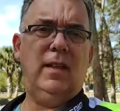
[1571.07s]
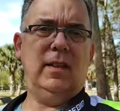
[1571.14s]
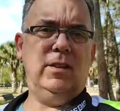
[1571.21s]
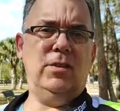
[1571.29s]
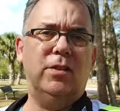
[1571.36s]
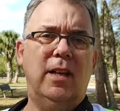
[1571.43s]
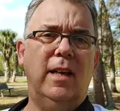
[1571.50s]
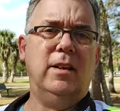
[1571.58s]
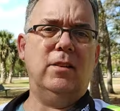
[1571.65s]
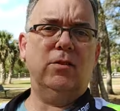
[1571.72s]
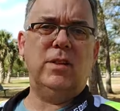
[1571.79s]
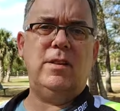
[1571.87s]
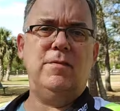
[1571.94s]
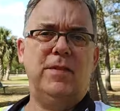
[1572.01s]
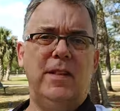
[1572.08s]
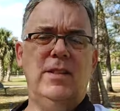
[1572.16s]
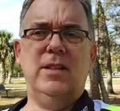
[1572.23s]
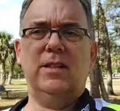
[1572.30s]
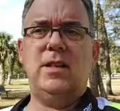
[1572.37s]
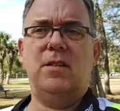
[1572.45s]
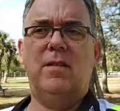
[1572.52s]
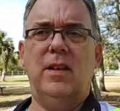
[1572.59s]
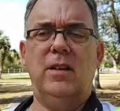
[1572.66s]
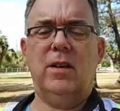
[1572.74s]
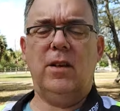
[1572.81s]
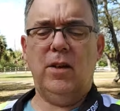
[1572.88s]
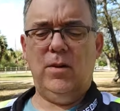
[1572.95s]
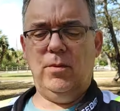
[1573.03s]
This is the LG V60
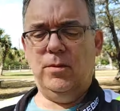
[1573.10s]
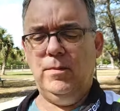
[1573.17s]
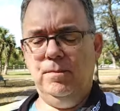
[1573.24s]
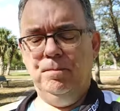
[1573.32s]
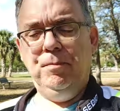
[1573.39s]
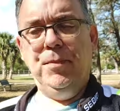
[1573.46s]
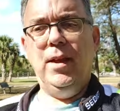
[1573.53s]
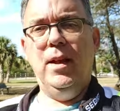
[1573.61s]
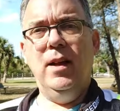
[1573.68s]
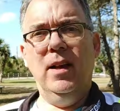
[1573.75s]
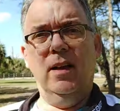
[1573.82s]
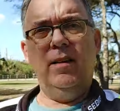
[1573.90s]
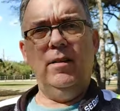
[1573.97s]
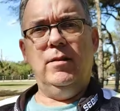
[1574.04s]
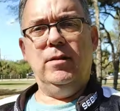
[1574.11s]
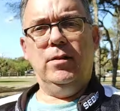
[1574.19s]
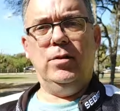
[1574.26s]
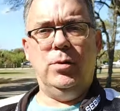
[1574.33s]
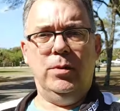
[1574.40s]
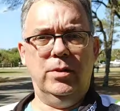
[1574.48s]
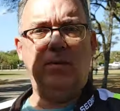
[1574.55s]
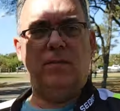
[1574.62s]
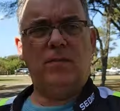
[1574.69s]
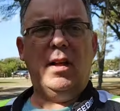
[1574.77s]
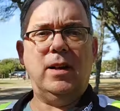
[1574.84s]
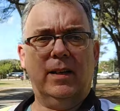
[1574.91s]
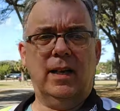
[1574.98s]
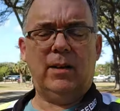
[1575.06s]
ThinQ doing some
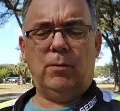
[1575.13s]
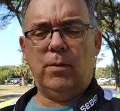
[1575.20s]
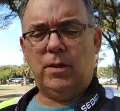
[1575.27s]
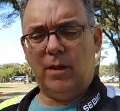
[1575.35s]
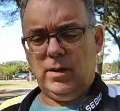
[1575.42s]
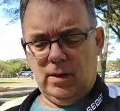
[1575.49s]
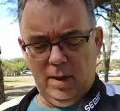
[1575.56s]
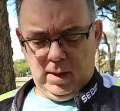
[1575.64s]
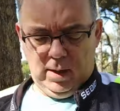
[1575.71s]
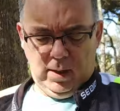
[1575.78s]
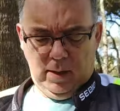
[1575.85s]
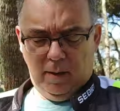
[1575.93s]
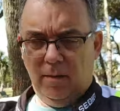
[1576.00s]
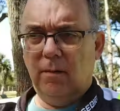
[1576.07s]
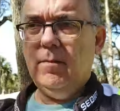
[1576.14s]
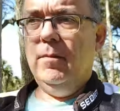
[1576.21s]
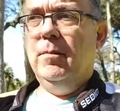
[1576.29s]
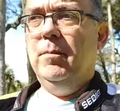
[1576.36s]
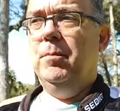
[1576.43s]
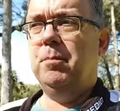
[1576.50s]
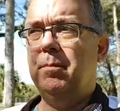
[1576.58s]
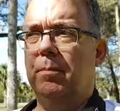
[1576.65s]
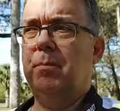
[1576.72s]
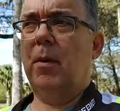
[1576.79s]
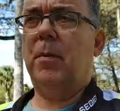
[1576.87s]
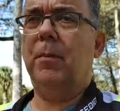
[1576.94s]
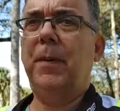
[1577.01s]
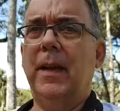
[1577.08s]
vlogging with the
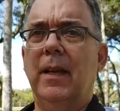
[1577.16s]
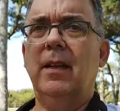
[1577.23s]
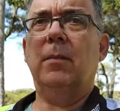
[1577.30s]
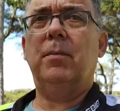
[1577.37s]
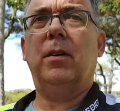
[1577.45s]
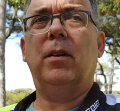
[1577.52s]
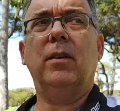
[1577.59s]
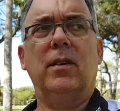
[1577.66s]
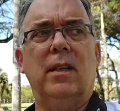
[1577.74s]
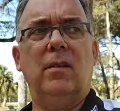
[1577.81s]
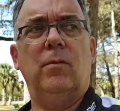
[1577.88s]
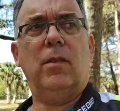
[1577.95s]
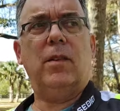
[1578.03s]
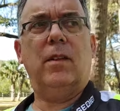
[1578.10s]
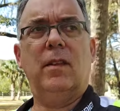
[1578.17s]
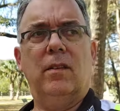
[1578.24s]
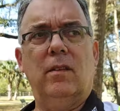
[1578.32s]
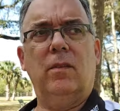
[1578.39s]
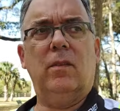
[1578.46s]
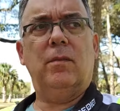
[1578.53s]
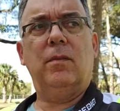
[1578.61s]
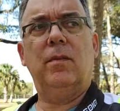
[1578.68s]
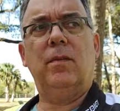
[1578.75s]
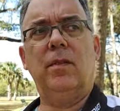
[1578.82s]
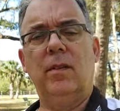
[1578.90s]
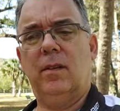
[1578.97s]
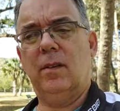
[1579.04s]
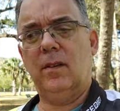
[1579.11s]
purple panda plugged in with a little
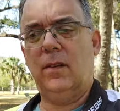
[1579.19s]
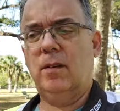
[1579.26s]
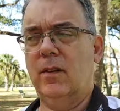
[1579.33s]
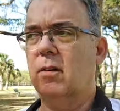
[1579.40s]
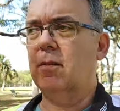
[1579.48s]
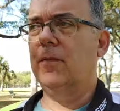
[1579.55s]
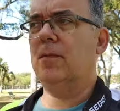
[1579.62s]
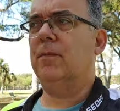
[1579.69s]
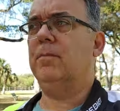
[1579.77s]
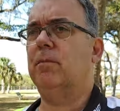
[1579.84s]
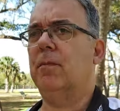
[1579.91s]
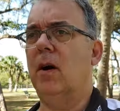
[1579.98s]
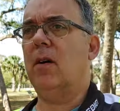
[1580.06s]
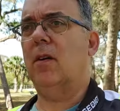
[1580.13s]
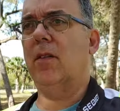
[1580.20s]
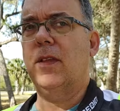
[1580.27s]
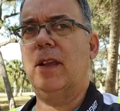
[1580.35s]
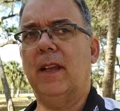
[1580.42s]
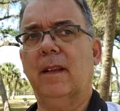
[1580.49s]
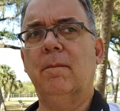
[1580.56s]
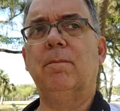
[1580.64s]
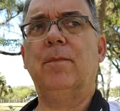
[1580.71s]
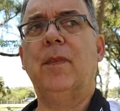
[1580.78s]
Nerf ball thing.